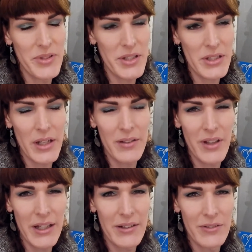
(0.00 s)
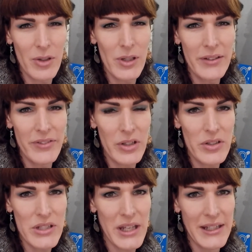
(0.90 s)
So it's kind of like a rolling
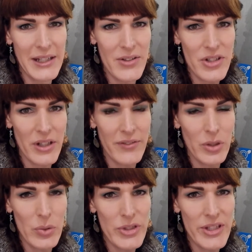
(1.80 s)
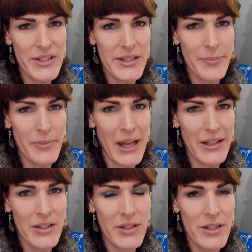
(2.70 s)
vote, which is kind of a cool system,
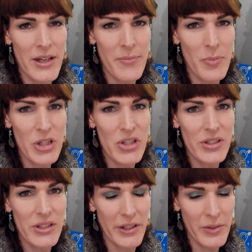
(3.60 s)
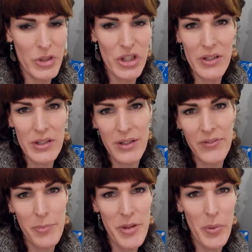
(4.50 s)
and means, you know, we're showing stuff
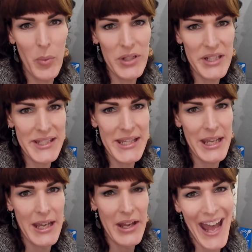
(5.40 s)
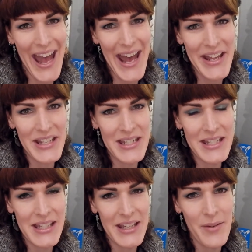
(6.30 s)
that people want to see,
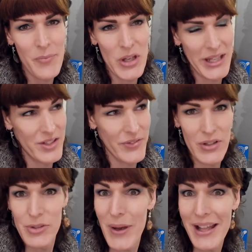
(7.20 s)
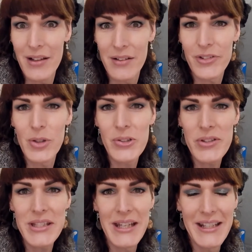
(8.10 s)
and we get to vote as well, of
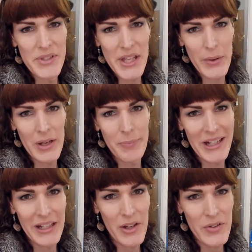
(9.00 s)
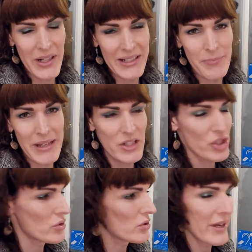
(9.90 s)
course. So I'd better go and make
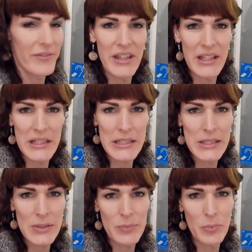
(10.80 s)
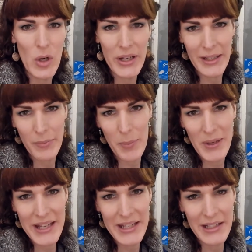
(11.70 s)
sure everything's working
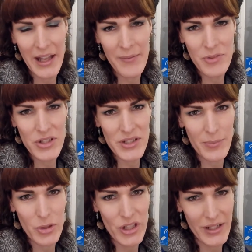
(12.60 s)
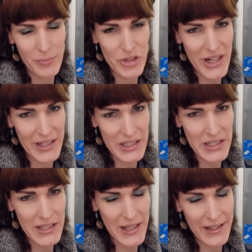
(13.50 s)
properly, and just double check the projector
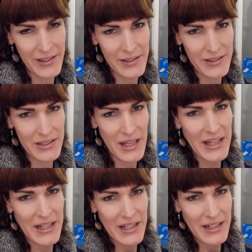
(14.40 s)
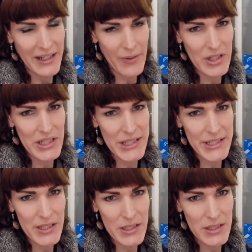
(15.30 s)
and get ready to
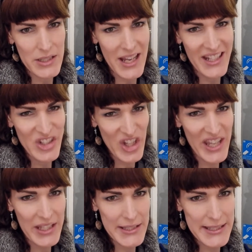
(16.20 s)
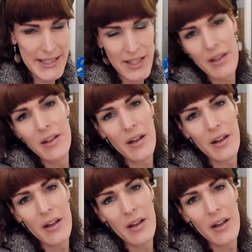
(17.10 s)
start selling tickets.